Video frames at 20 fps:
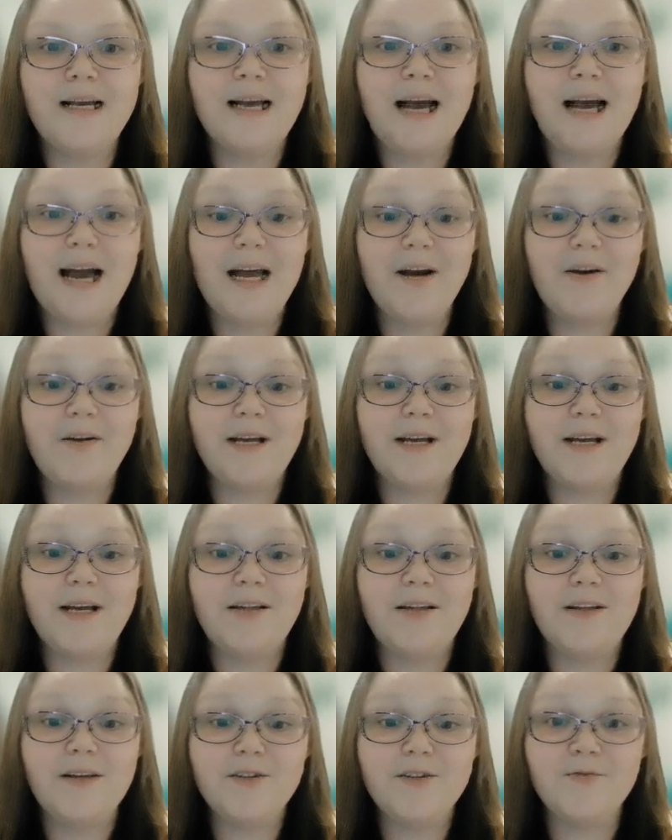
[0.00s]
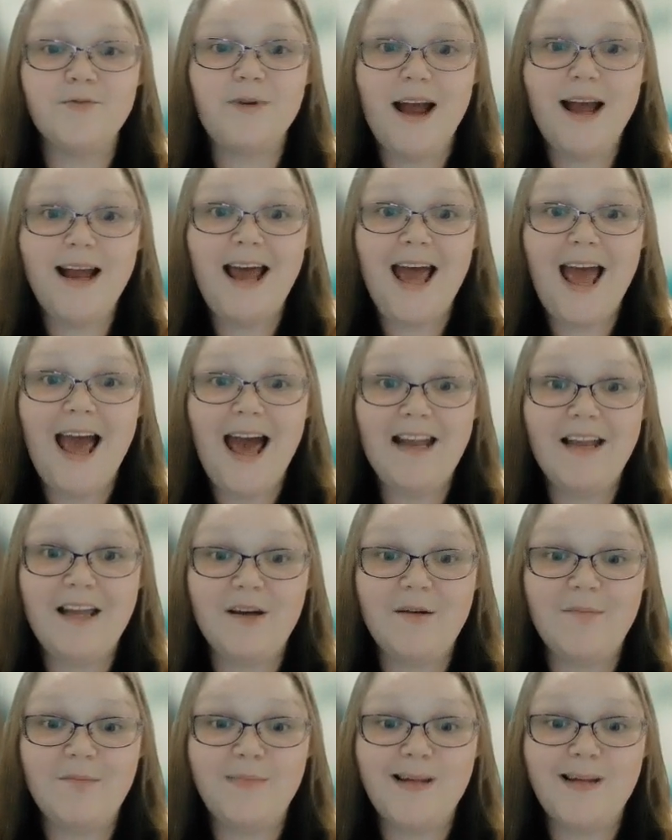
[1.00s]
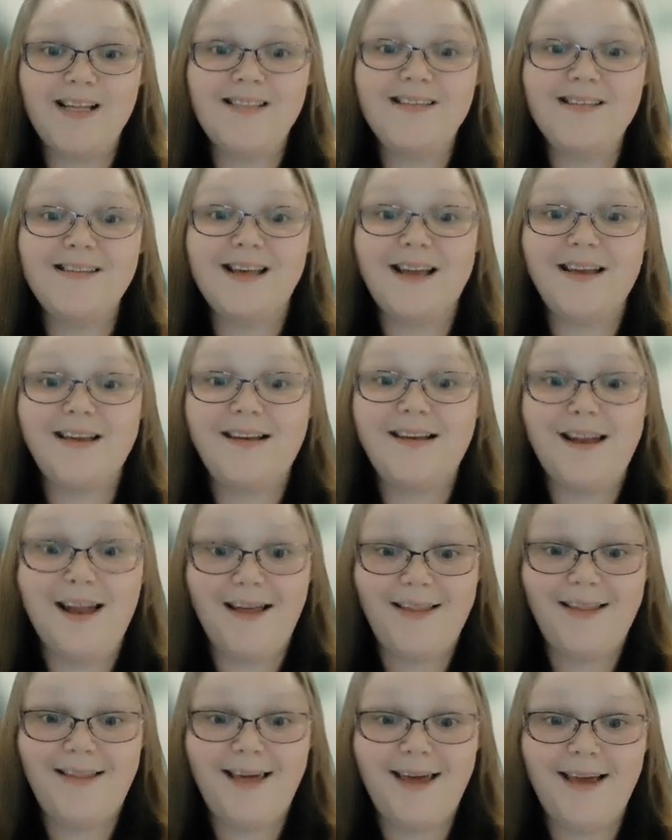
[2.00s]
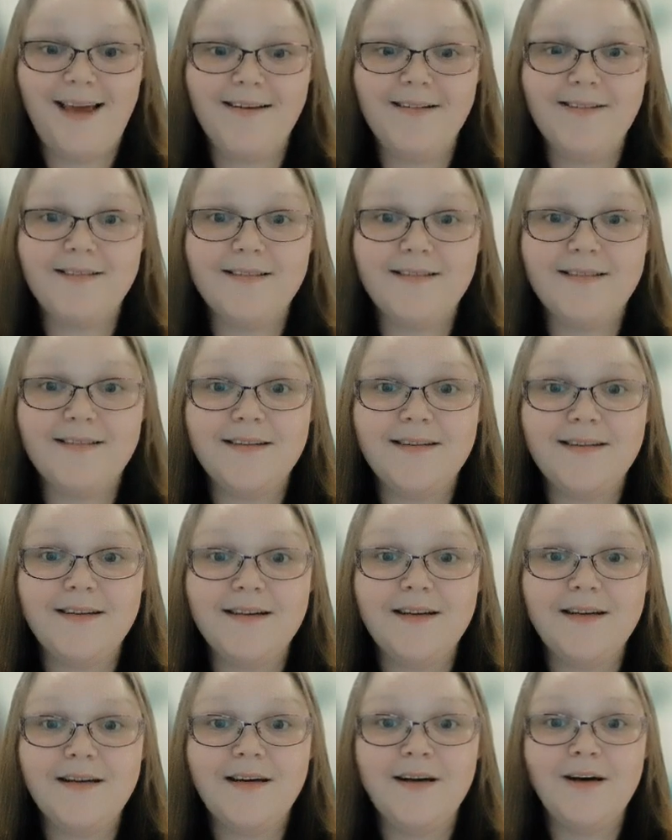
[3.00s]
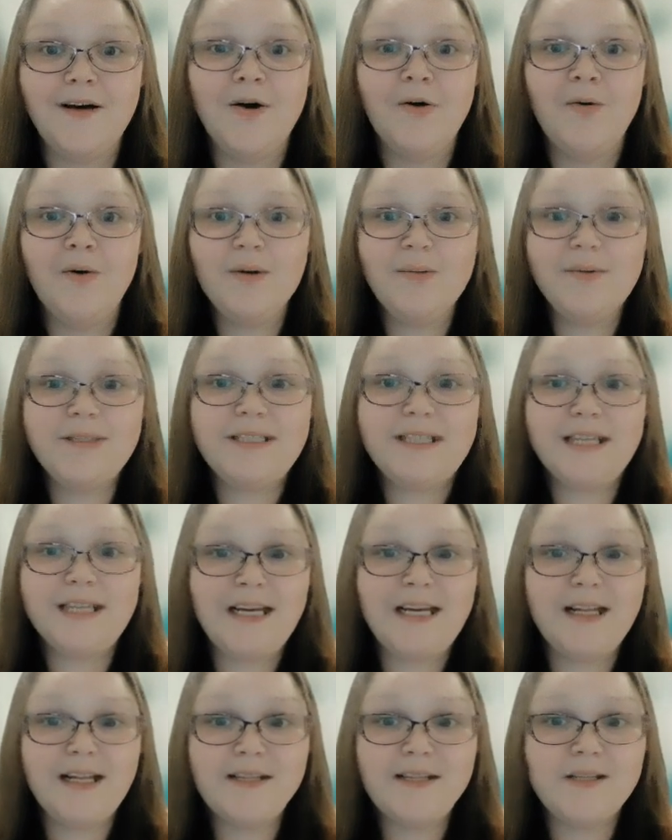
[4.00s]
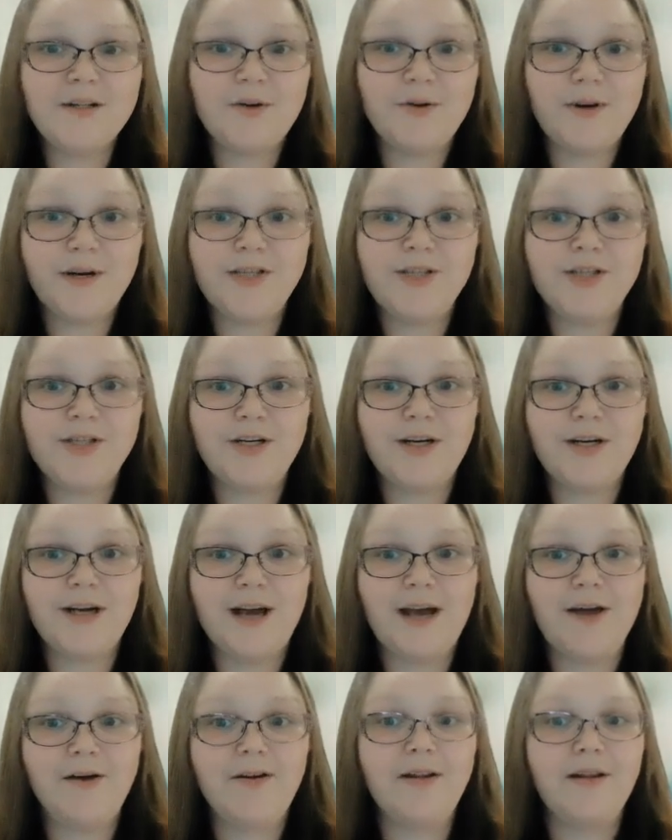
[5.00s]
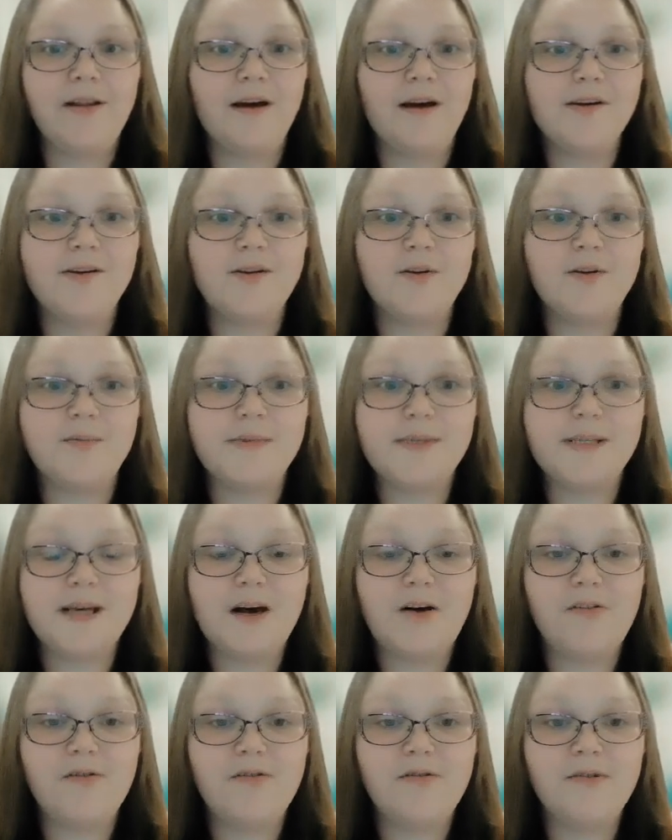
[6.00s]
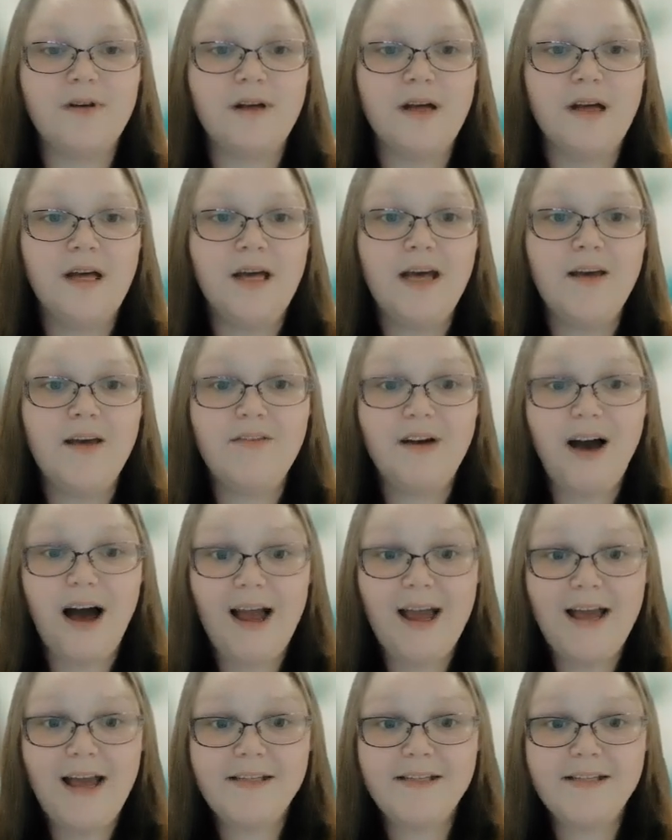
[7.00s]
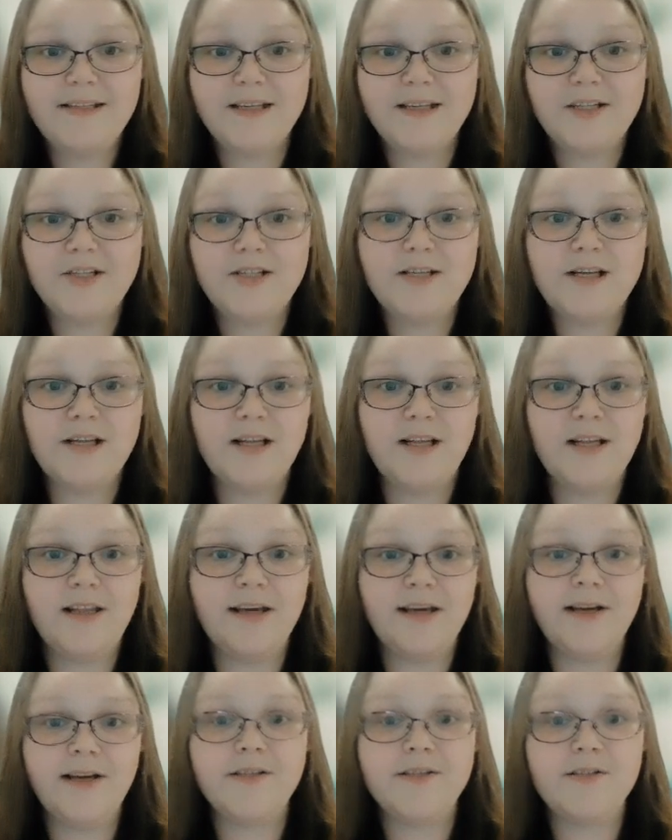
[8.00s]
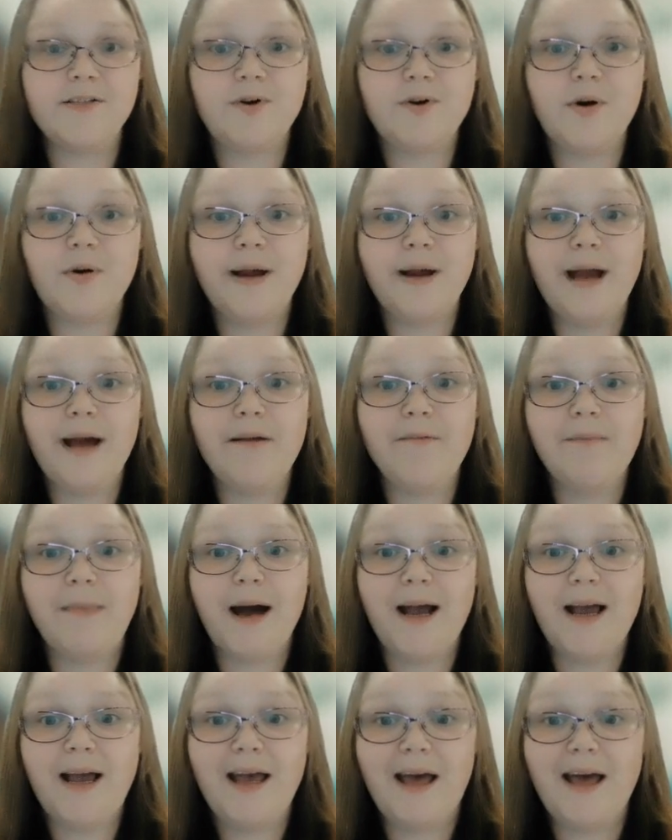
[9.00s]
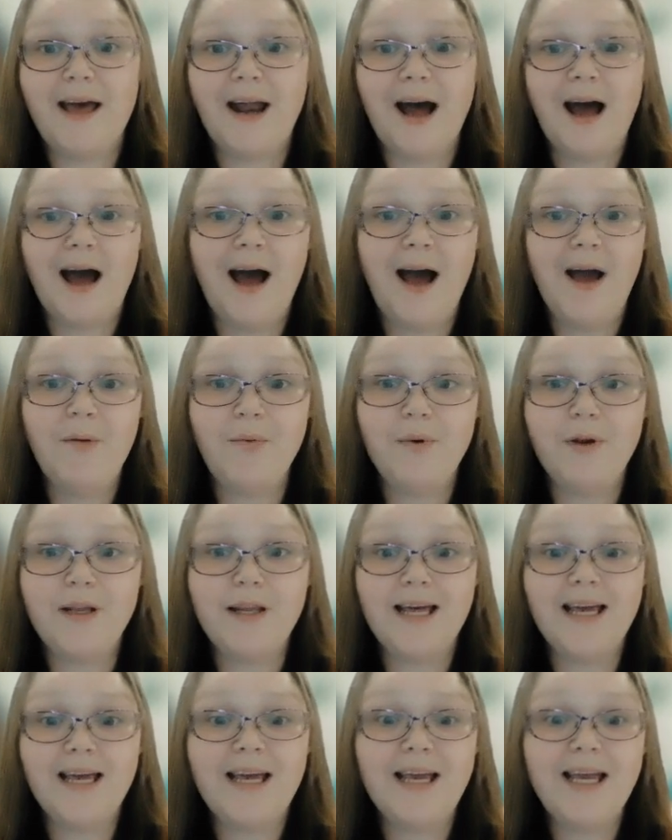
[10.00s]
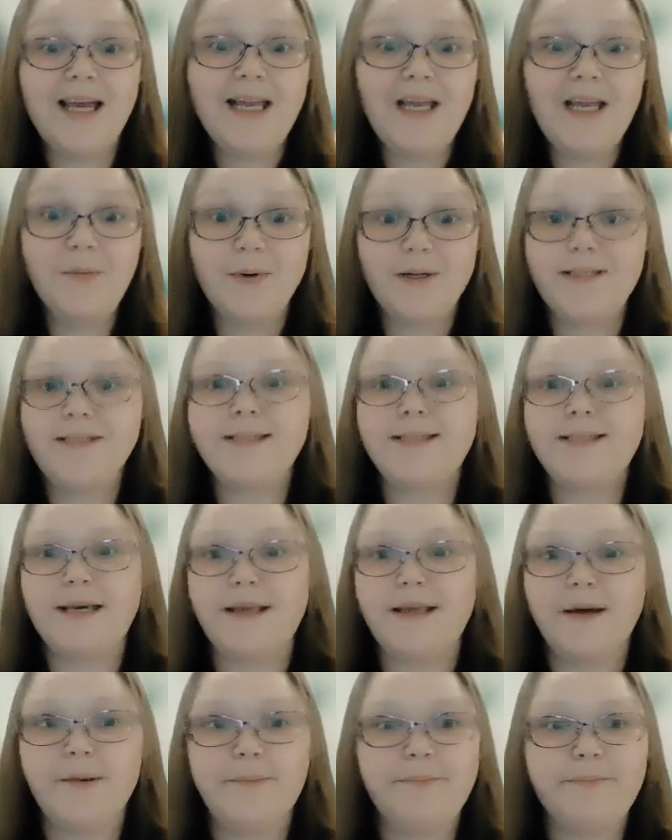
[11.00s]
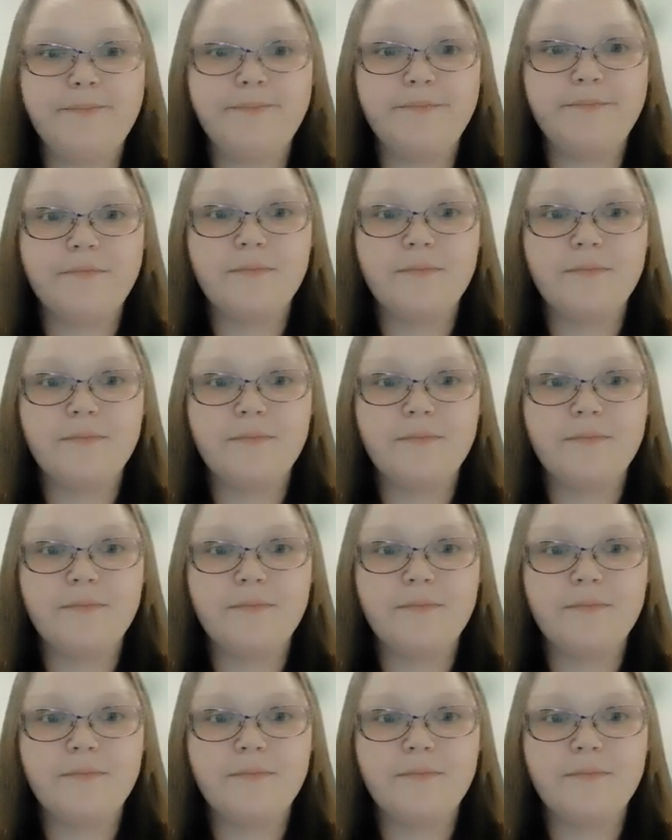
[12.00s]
Coyote looked right at him and said nothing. What a ridiculous creature, Coyote thought to himself. If I had such silly things growing out of my head, I wouldn't let anyone see them.